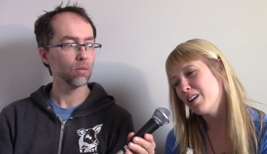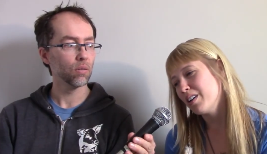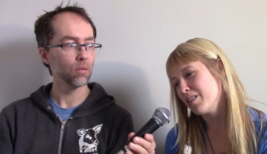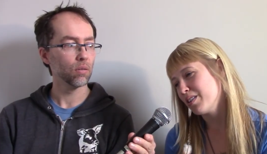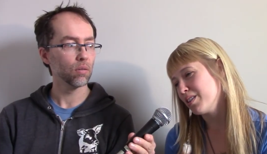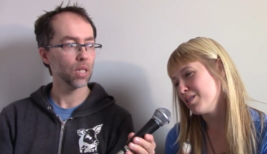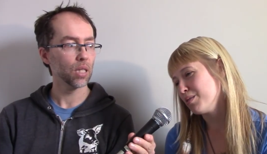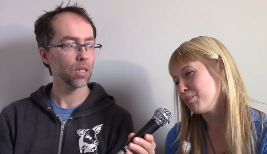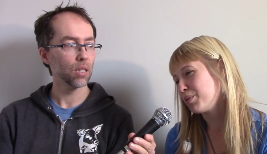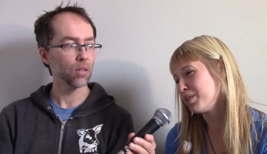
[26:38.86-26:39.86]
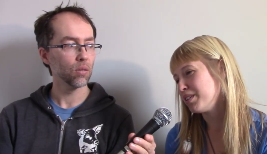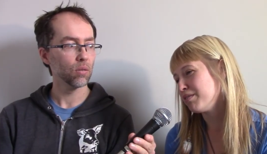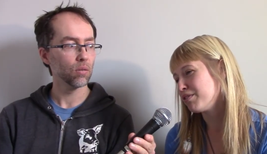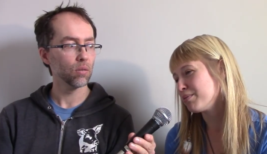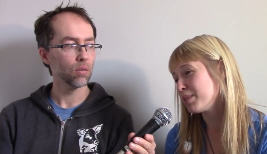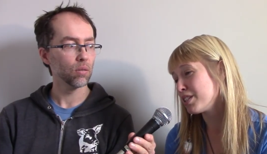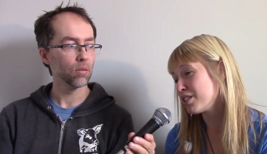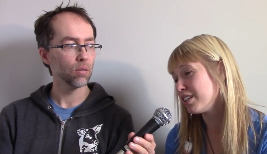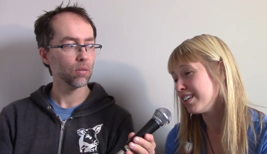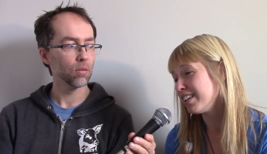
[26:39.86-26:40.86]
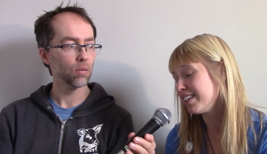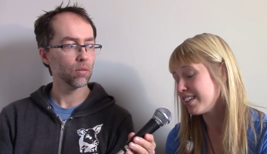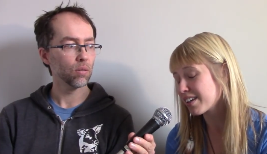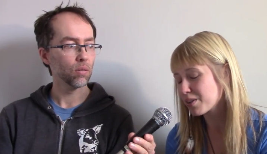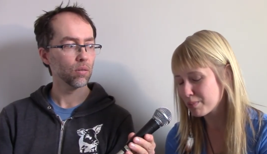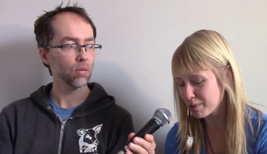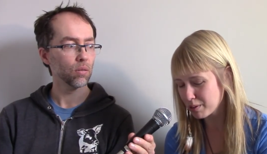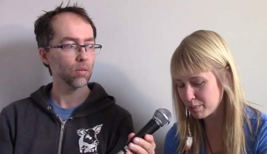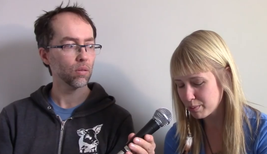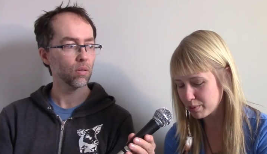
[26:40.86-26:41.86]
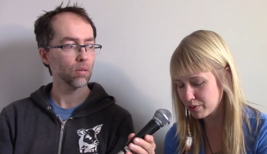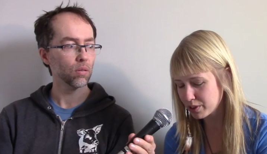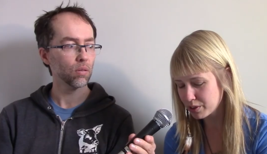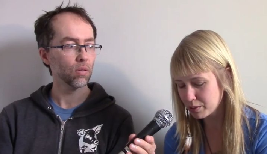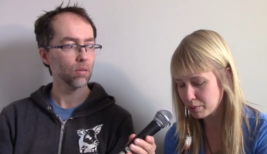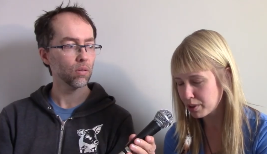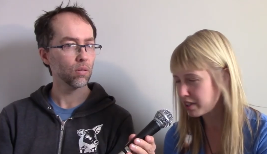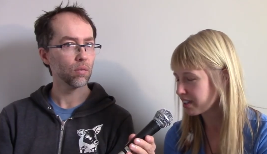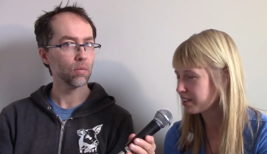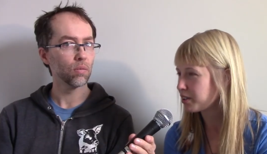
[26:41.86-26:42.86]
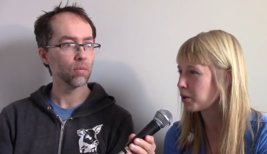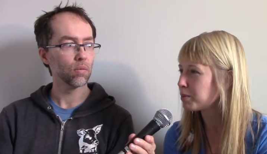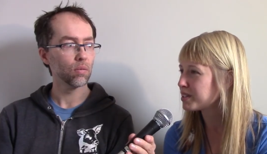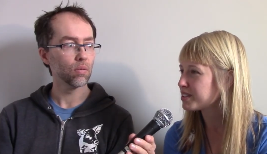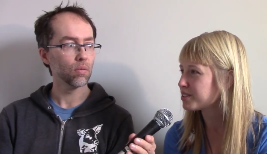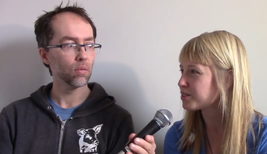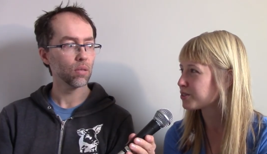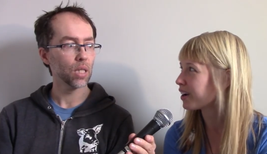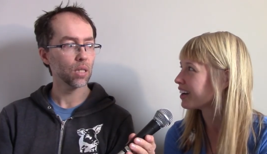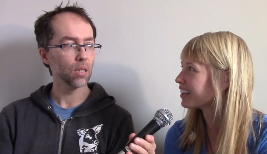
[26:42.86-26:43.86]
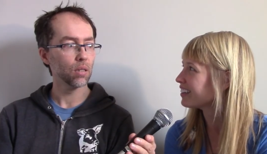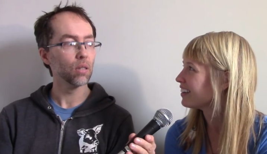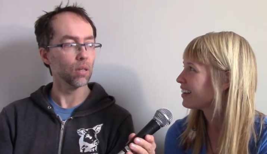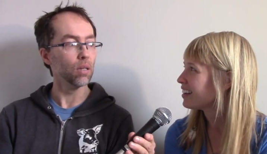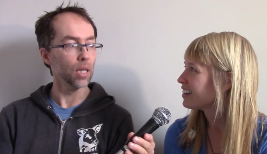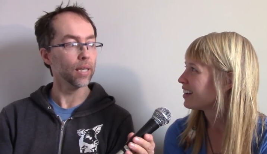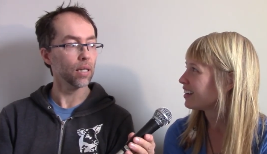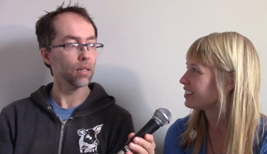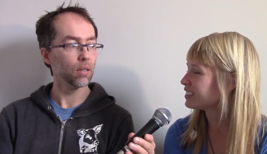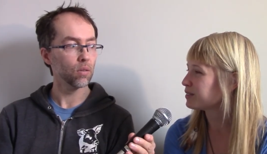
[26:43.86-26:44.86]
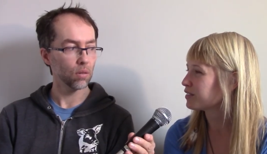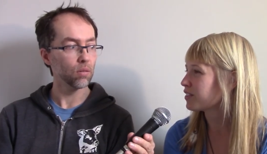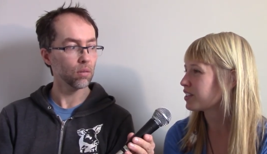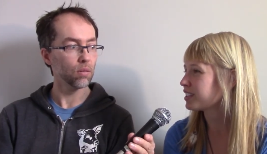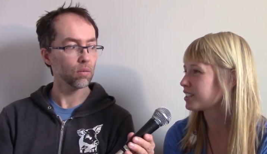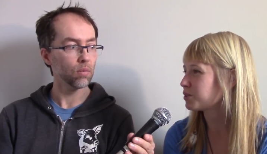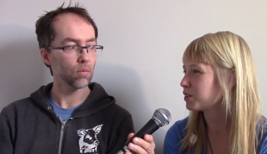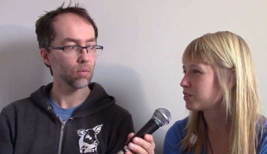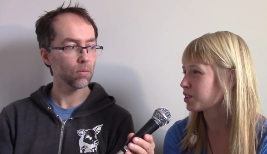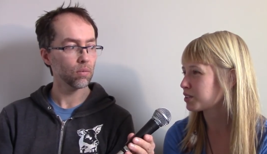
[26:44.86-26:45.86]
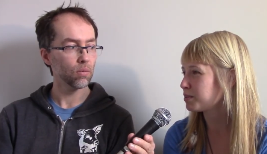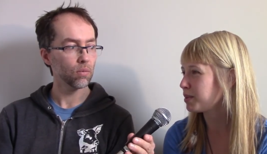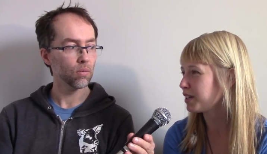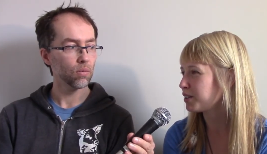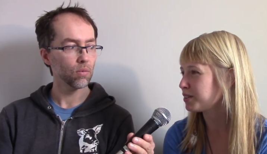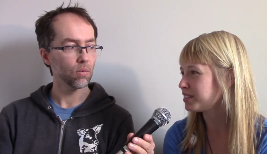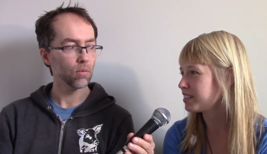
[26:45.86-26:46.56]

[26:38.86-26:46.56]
Speaker 1: I think it's important information. I hope other people feel supported and open to trying some of the things that we've talked about,